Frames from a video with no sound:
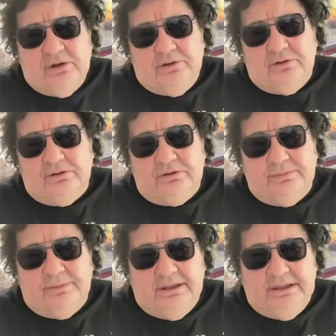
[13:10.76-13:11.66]
all
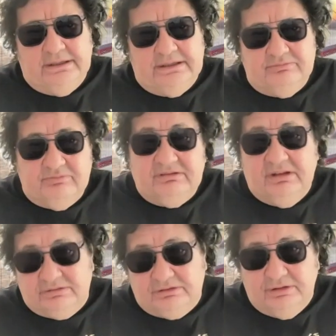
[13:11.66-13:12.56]
my, well,
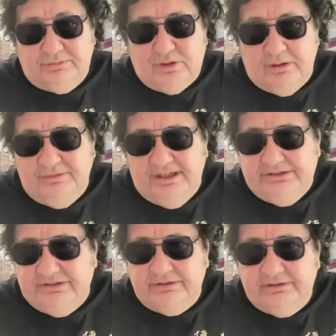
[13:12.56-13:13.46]
I'll call them
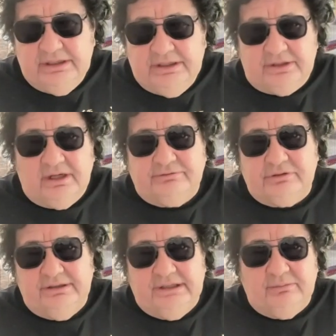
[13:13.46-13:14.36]
comrades that I've
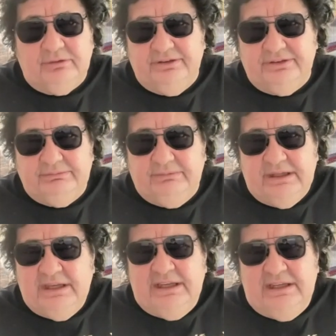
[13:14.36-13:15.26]
grown up with. And,
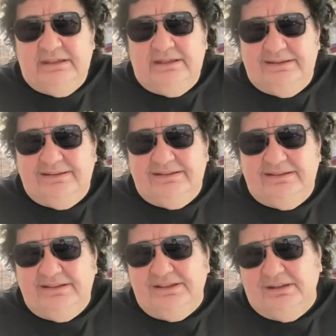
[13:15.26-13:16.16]

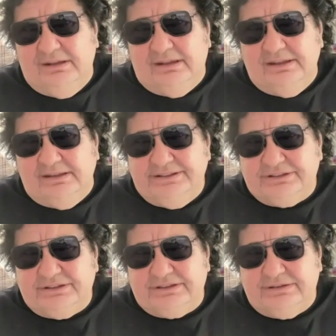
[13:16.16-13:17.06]
you know, I
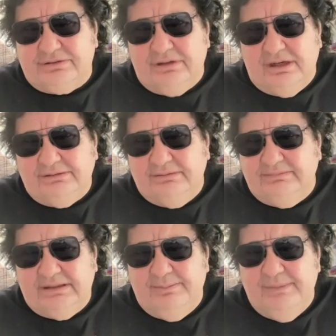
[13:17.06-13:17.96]
just try to
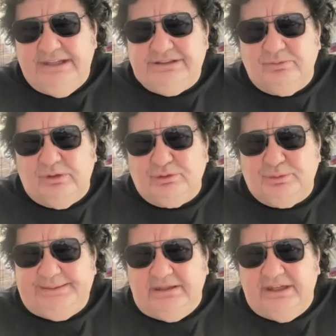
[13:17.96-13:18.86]
imagine what it would
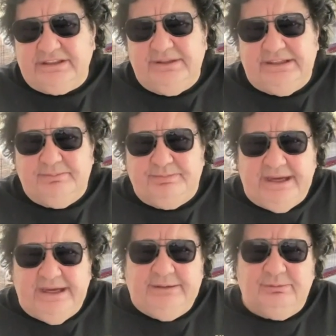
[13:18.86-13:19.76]
be like to be in a
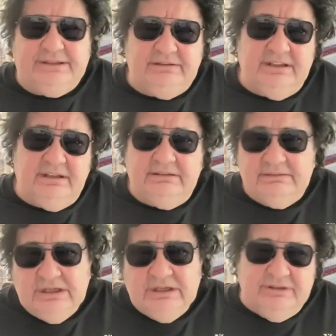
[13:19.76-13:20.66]
band when, you know,
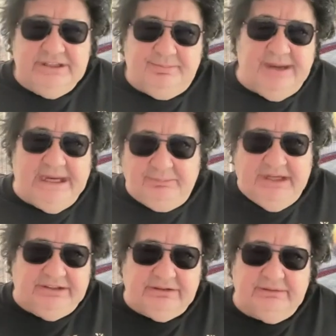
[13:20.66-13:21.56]
when your
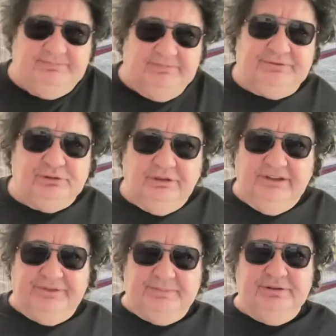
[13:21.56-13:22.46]
bandmates are falling
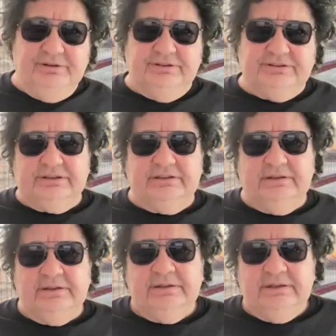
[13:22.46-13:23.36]
off the perch.
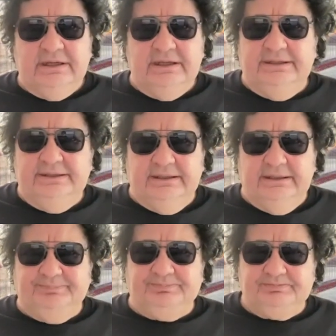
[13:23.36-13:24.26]
And
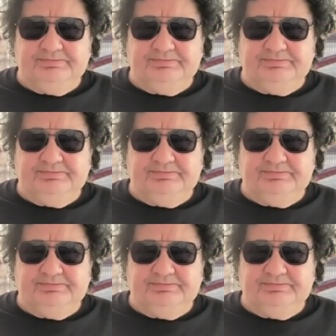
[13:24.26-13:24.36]
I